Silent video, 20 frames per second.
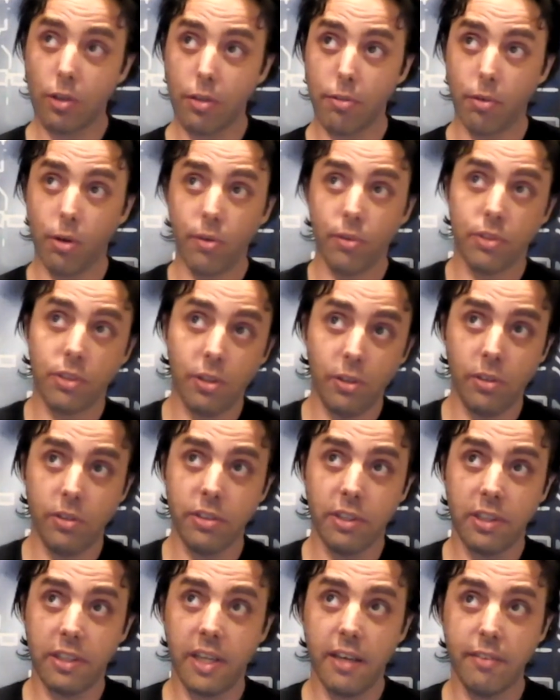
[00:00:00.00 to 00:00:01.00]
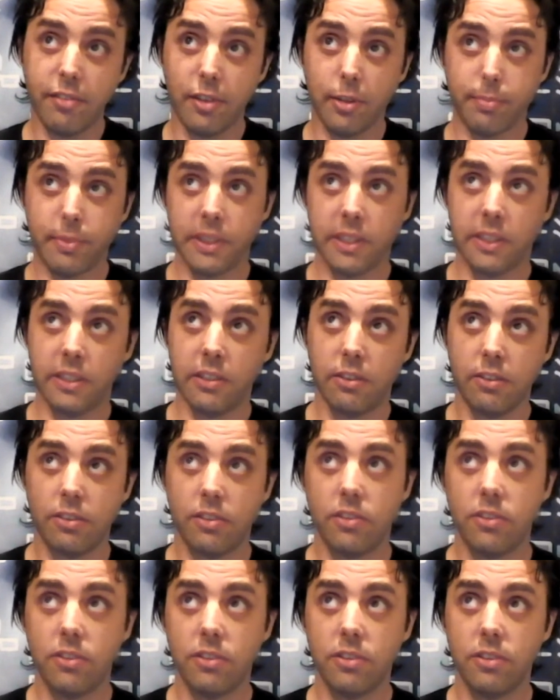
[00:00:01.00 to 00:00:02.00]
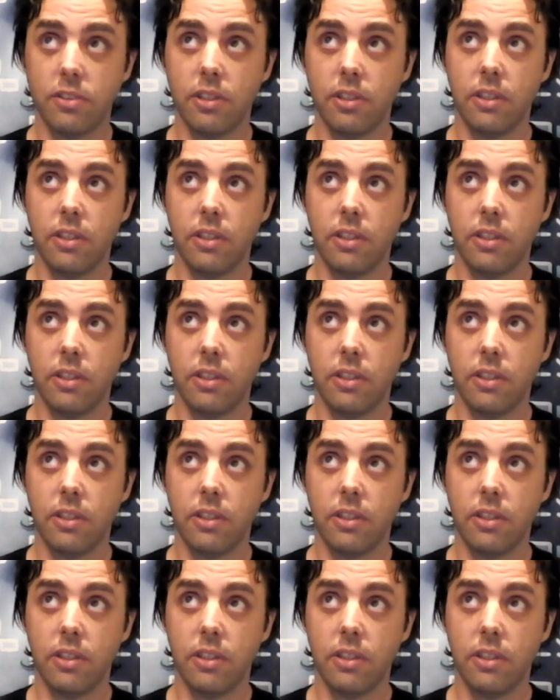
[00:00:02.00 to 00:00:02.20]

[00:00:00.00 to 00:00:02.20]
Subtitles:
throw it all on the DevOps is not,